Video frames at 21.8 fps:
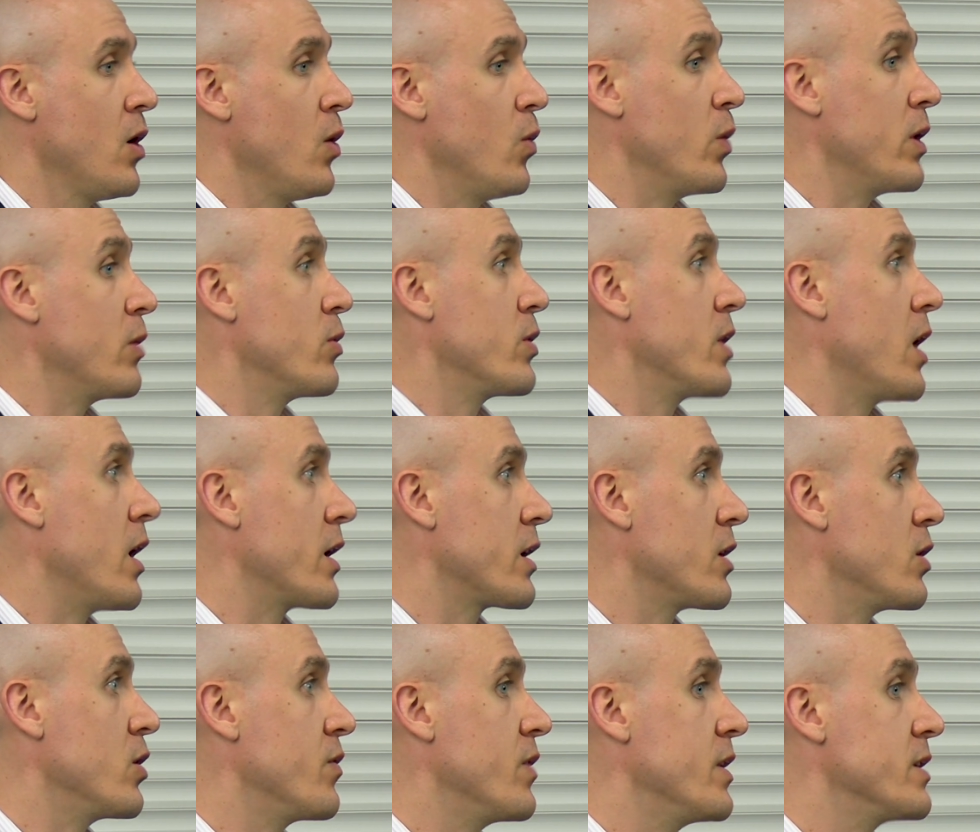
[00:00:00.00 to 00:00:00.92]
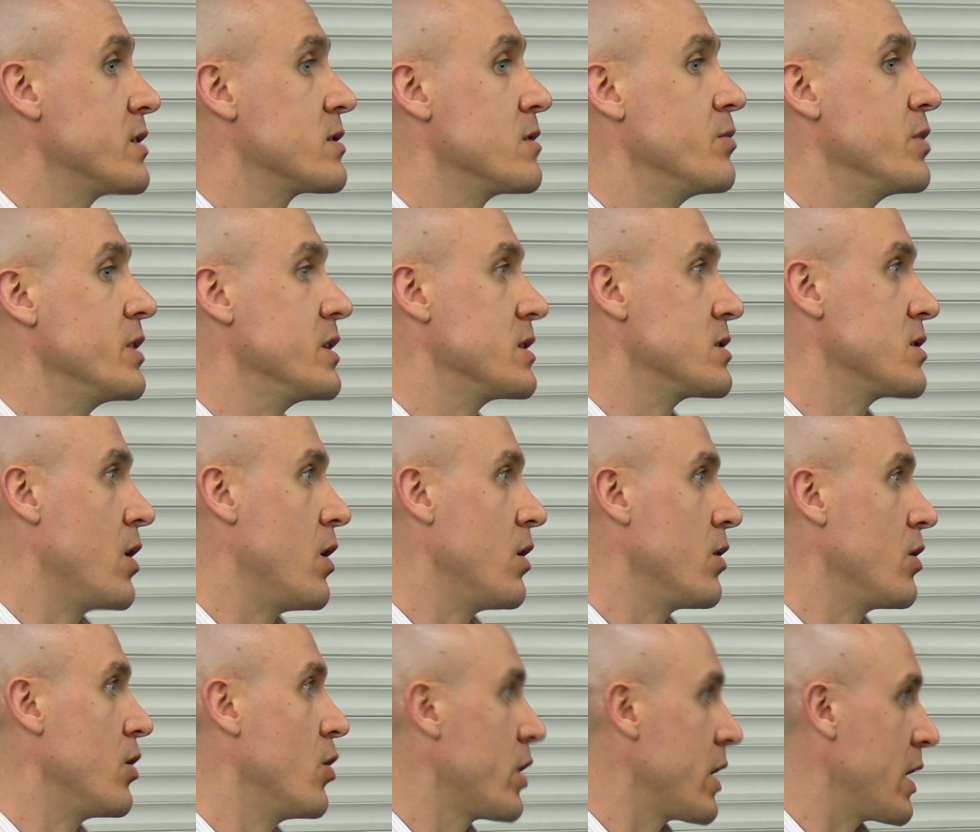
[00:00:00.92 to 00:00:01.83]
we would argue that somebody's
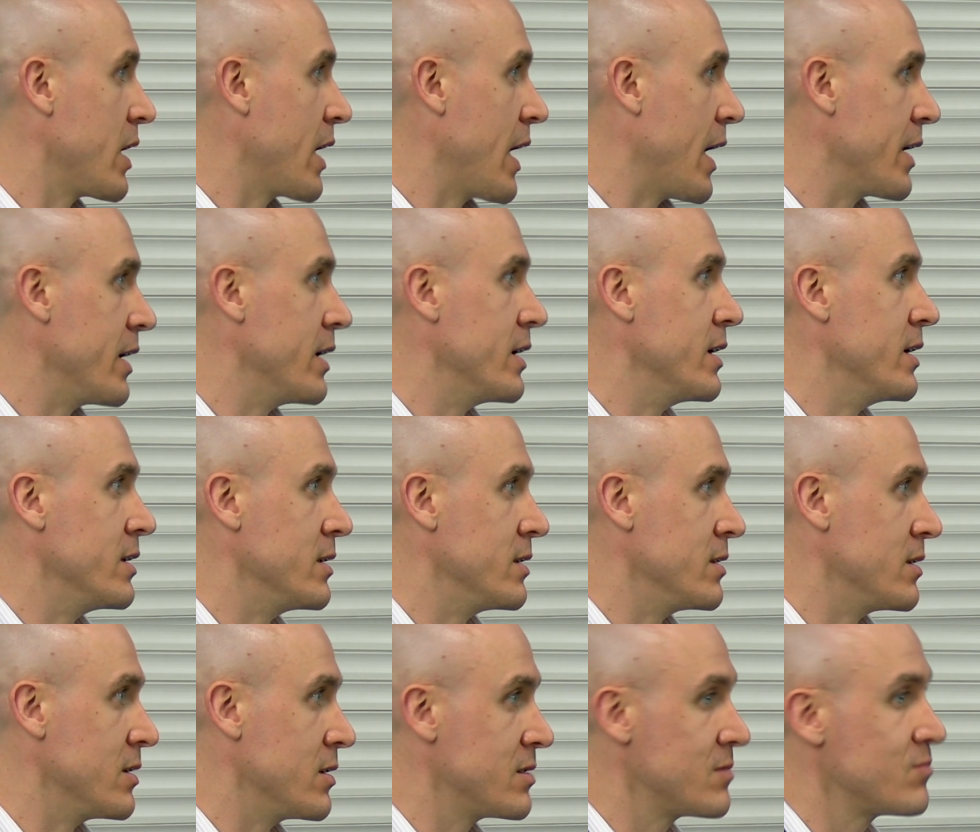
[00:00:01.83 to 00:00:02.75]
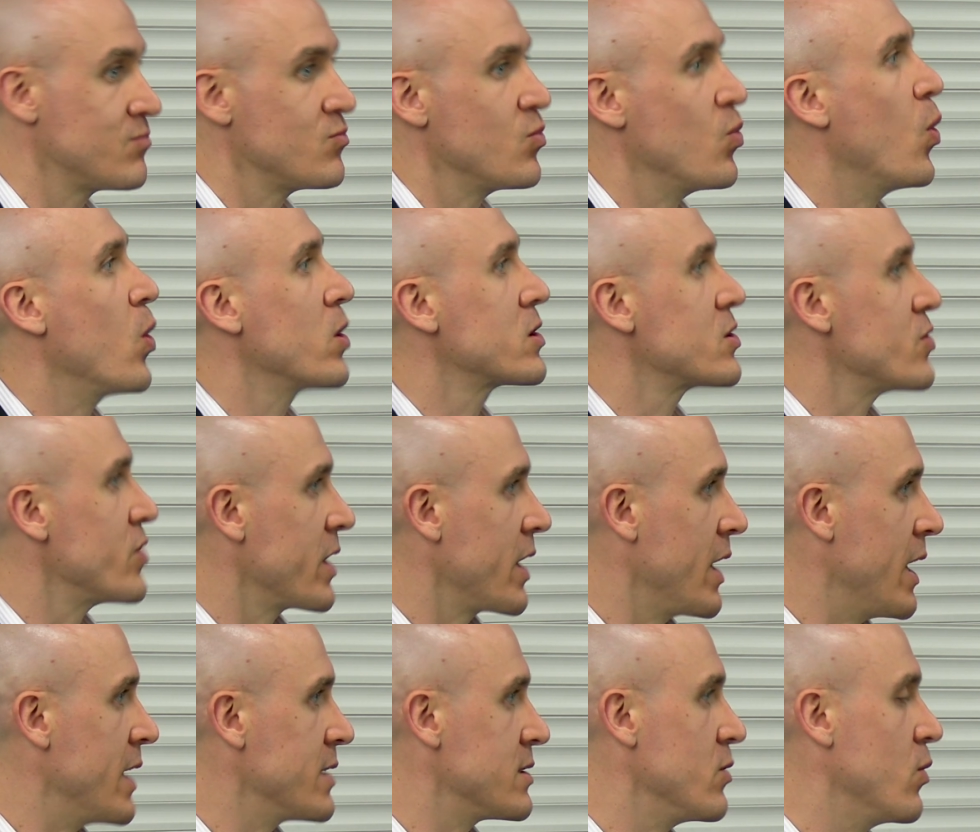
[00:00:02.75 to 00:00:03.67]
not looking at it and watering
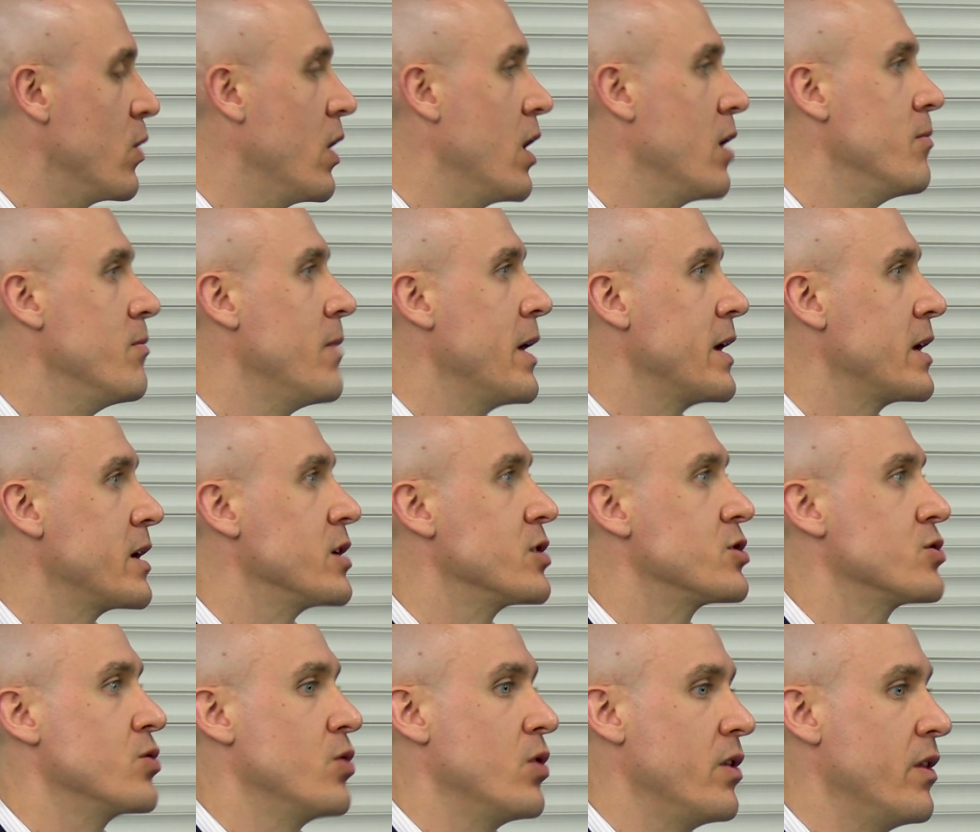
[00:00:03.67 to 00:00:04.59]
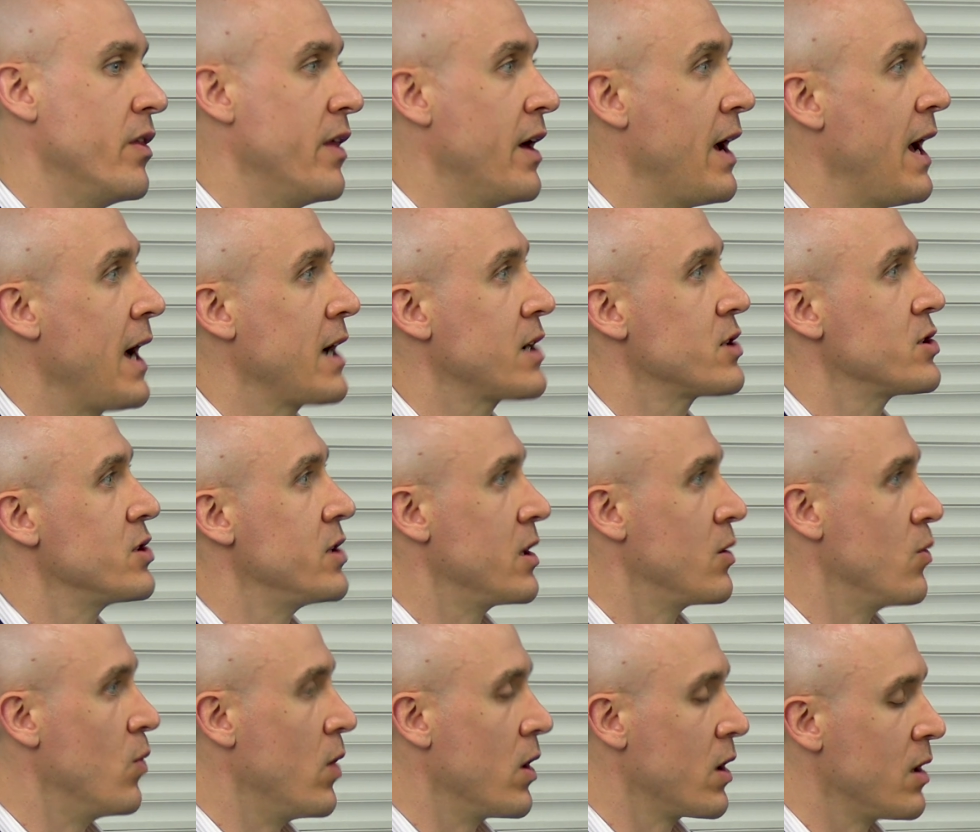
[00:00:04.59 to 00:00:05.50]
it, as it were, making sure that they're
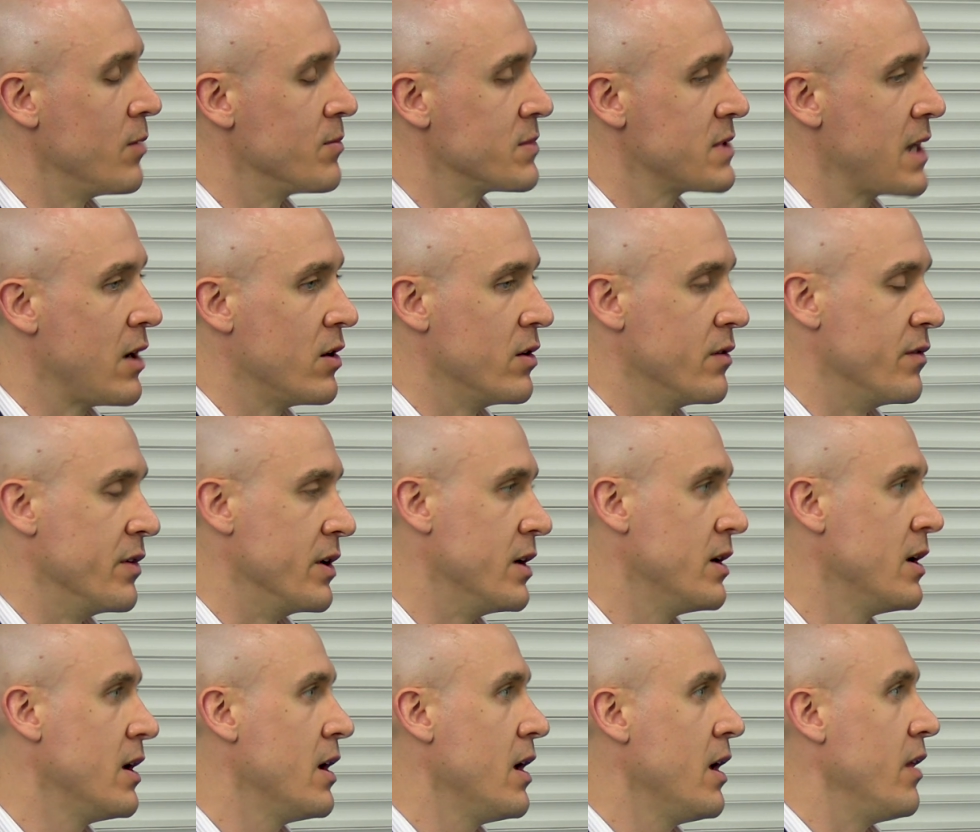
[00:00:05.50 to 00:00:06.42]
actioning what comes out of it,